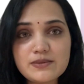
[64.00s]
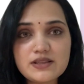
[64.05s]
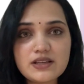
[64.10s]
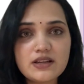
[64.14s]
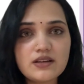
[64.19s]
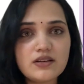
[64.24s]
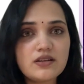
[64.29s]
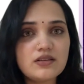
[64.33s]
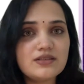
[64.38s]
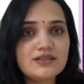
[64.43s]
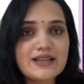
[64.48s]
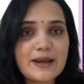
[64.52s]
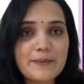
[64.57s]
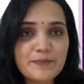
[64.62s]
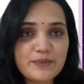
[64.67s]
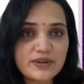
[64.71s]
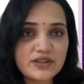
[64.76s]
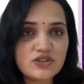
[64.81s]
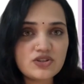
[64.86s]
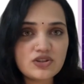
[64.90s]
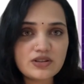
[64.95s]
in
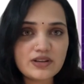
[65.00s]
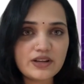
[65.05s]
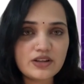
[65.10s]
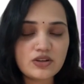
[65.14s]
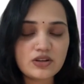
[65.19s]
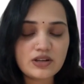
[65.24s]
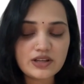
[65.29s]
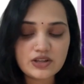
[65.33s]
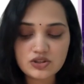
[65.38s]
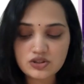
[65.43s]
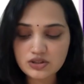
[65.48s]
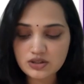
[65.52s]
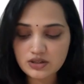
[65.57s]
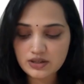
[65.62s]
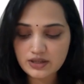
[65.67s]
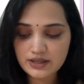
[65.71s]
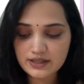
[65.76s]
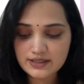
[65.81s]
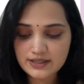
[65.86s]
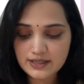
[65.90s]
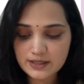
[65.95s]
temperature regulation,
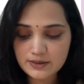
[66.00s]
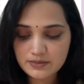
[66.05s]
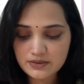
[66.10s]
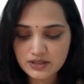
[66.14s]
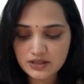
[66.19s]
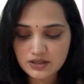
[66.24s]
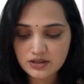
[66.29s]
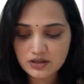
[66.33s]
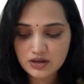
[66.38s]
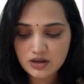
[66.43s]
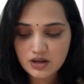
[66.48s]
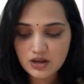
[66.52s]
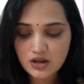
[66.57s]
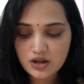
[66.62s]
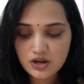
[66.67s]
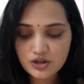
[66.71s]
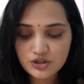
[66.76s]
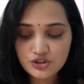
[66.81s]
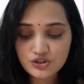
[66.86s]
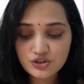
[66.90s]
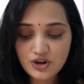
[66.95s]
it helps in
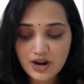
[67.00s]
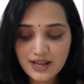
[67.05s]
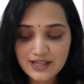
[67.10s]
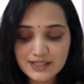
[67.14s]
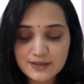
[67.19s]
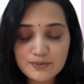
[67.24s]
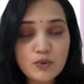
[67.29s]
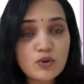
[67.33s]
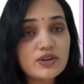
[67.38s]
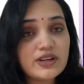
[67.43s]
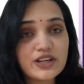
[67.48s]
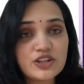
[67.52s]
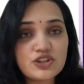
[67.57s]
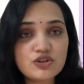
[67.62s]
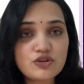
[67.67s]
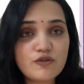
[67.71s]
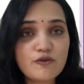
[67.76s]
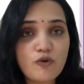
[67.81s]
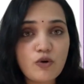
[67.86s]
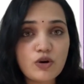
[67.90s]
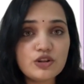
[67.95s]
transportation
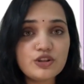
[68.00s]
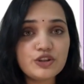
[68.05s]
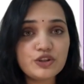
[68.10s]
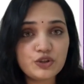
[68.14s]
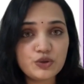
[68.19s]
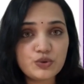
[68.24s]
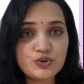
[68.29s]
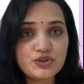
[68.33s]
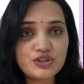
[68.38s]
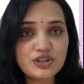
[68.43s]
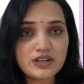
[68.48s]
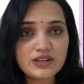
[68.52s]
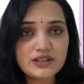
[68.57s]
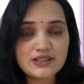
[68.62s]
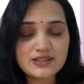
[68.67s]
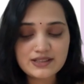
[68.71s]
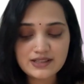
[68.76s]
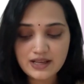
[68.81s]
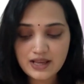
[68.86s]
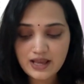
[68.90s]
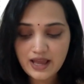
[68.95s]
of all the
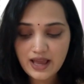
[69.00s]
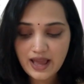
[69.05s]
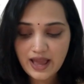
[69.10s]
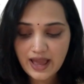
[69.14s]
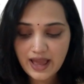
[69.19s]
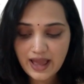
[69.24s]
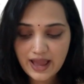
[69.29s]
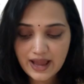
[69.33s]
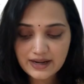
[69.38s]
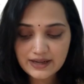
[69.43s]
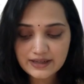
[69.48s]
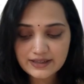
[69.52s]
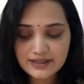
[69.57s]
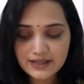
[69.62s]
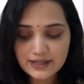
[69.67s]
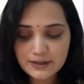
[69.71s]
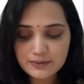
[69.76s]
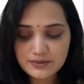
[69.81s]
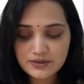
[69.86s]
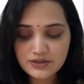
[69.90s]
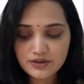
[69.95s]
nutrients, and it
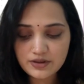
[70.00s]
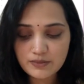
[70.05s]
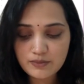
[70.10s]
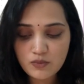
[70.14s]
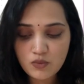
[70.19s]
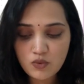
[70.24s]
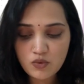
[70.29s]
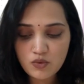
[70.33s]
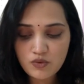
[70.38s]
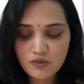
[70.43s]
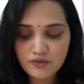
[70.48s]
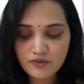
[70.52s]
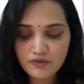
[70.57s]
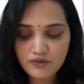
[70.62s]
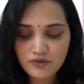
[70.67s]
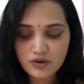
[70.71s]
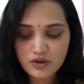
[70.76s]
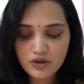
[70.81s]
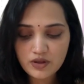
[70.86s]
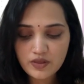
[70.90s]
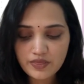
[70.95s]
helps remove
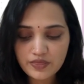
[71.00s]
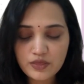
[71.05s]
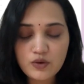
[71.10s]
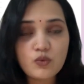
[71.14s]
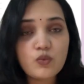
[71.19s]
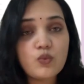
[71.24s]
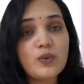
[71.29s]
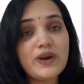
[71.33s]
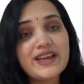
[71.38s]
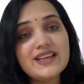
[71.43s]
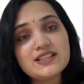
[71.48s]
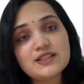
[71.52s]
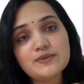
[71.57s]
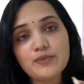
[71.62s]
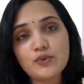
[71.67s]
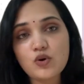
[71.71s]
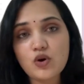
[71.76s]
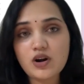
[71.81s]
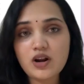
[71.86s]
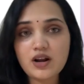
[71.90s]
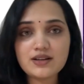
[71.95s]
the waste
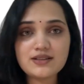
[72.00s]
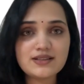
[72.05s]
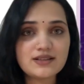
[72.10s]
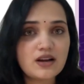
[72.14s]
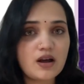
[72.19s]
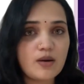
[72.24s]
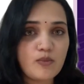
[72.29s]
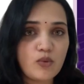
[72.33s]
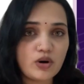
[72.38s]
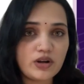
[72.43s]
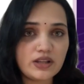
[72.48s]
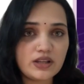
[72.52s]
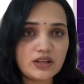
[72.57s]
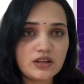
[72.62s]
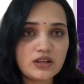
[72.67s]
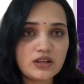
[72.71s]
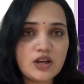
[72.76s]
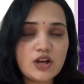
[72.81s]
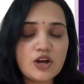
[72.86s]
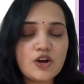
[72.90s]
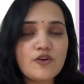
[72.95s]
products in our body.
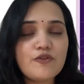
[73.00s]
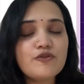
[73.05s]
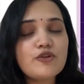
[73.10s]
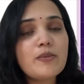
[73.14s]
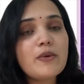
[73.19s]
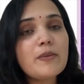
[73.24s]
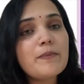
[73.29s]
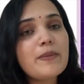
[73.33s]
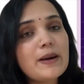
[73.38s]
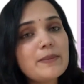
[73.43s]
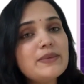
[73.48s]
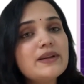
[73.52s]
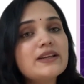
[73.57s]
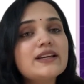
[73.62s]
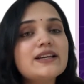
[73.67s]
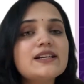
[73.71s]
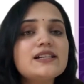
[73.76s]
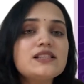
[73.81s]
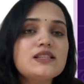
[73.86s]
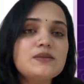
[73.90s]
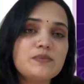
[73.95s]
From a public
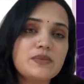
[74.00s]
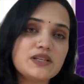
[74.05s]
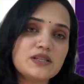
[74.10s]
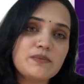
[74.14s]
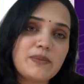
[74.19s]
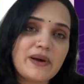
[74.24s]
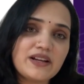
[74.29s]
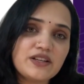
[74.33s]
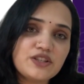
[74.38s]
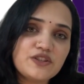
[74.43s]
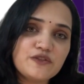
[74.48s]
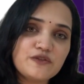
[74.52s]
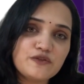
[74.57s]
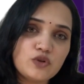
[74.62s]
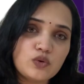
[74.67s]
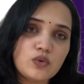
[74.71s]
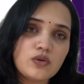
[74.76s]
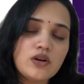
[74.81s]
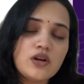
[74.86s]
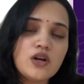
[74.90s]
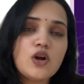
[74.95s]
health perspective
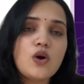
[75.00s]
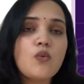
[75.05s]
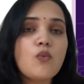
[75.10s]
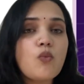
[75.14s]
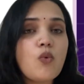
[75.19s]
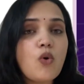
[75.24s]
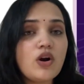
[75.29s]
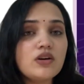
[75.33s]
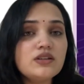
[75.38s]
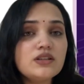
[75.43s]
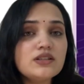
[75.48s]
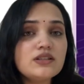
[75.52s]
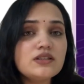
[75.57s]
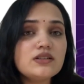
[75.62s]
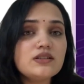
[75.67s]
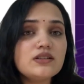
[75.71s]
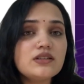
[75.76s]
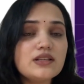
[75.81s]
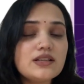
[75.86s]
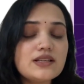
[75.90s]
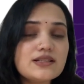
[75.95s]
though, water
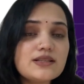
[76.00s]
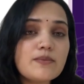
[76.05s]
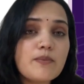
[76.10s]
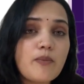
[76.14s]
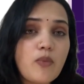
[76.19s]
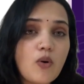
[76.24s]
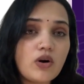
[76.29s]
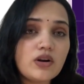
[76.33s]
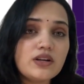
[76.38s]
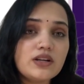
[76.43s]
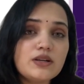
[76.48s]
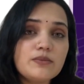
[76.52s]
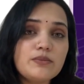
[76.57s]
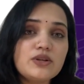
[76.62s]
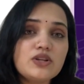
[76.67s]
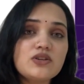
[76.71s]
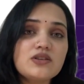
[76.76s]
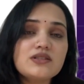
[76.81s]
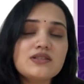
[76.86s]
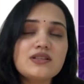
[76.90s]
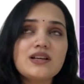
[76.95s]
is important
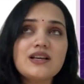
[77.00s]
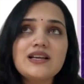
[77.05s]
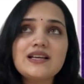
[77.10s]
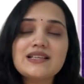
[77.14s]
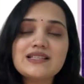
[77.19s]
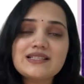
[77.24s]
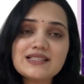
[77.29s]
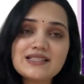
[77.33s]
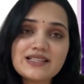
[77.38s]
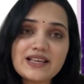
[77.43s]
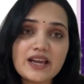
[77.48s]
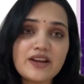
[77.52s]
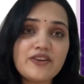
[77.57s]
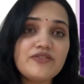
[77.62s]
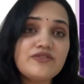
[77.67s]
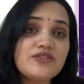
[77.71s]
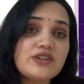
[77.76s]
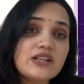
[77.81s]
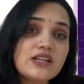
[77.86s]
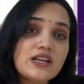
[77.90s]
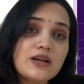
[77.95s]
because safe
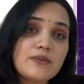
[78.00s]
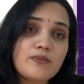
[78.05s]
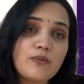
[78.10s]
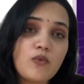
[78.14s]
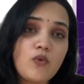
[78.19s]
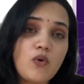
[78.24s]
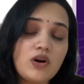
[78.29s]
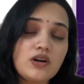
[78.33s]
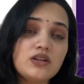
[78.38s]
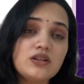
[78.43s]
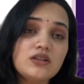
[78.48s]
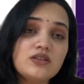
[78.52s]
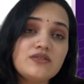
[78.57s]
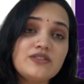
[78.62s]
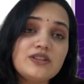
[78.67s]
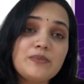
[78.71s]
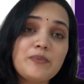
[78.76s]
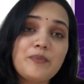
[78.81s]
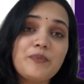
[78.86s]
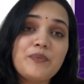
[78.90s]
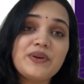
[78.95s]
drinking water
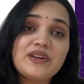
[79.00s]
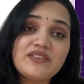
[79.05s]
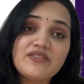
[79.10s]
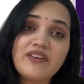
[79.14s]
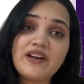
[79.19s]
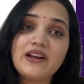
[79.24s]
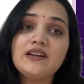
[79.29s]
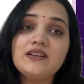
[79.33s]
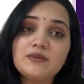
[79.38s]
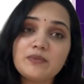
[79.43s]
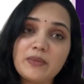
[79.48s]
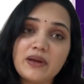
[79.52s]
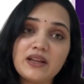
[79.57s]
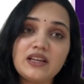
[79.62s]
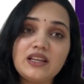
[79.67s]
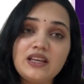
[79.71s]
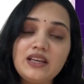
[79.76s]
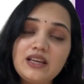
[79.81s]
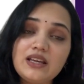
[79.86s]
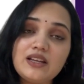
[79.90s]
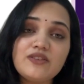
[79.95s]
will prevent
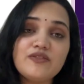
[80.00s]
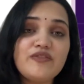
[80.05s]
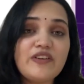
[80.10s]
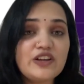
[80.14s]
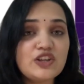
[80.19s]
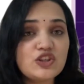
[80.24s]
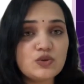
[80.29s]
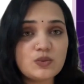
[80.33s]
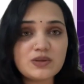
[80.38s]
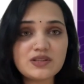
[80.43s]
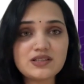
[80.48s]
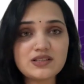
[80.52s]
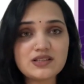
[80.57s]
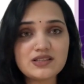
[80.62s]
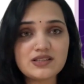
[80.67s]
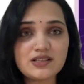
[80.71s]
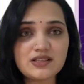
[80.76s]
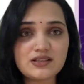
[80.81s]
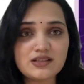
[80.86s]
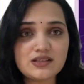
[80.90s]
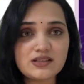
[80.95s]
many infectious
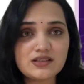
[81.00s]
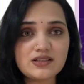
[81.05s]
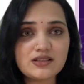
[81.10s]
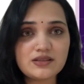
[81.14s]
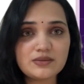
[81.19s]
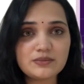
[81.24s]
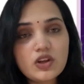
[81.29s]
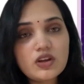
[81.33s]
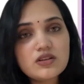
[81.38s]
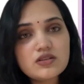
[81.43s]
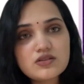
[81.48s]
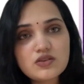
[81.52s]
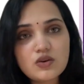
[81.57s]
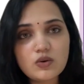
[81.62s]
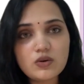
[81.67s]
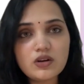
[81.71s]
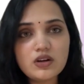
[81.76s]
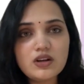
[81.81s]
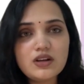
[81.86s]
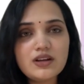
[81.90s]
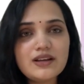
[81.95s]
diseases.
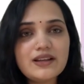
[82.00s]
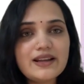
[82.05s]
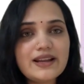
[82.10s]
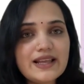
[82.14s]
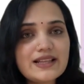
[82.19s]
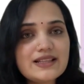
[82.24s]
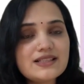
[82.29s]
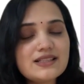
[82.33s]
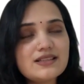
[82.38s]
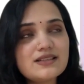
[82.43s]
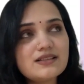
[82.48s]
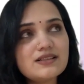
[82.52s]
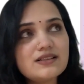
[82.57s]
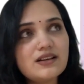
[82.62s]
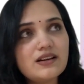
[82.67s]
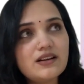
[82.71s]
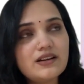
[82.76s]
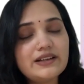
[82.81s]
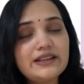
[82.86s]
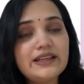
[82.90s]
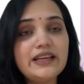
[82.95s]
So let's
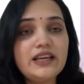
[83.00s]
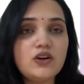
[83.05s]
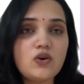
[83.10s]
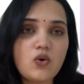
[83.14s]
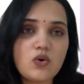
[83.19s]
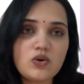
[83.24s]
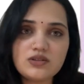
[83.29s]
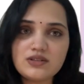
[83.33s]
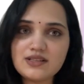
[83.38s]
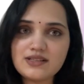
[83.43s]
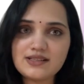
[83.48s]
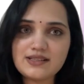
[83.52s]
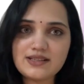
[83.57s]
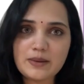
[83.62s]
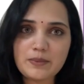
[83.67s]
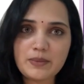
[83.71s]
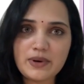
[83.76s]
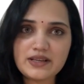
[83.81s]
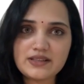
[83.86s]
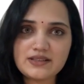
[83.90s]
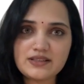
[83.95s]
decode this
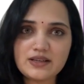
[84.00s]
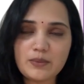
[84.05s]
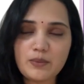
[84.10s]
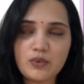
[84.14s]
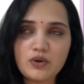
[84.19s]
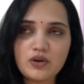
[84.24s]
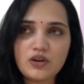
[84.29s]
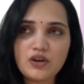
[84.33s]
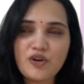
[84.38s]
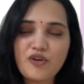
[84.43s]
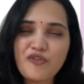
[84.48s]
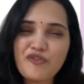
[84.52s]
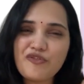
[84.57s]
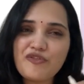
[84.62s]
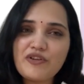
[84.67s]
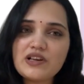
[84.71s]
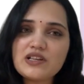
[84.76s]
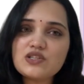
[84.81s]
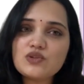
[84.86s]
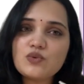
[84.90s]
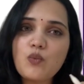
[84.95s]
step by step.
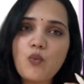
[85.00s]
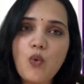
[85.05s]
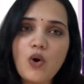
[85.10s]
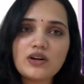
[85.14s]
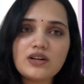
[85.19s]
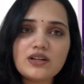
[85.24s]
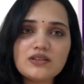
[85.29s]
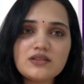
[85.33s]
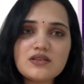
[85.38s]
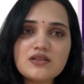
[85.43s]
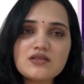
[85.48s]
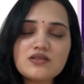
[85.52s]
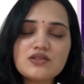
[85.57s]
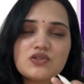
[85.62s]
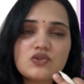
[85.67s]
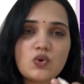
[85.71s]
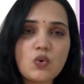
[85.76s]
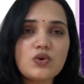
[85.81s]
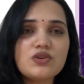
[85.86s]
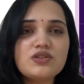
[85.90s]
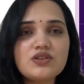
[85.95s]
First, what are the
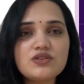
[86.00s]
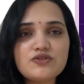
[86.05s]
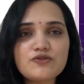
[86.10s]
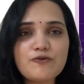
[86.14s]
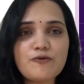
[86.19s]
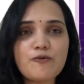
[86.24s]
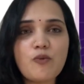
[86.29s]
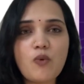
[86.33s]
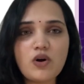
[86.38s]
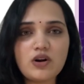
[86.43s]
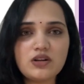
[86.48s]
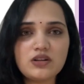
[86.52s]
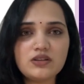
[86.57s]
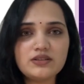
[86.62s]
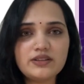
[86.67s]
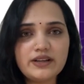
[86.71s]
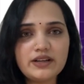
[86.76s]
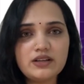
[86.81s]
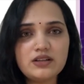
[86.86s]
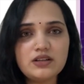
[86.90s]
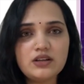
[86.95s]
sources of water
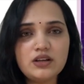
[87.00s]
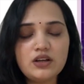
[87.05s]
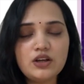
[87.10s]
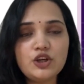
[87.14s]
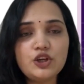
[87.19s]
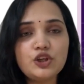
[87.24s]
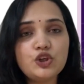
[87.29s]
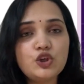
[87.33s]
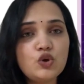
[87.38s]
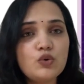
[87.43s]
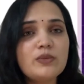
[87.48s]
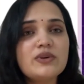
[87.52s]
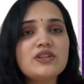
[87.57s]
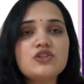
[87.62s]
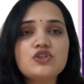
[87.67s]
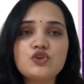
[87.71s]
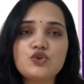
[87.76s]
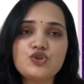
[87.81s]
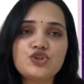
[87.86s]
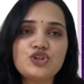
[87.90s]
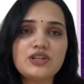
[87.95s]
that
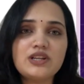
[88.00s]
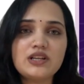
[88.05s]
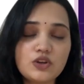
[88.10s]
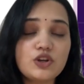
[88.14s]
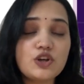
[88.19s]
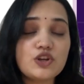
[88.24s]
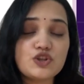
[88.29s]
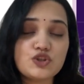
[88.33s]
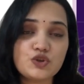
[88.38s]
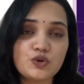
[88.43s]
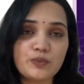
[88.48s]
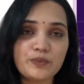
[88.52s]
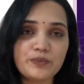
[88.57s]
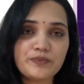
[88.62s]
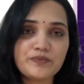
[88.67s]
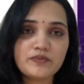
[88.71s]
humans usually consume?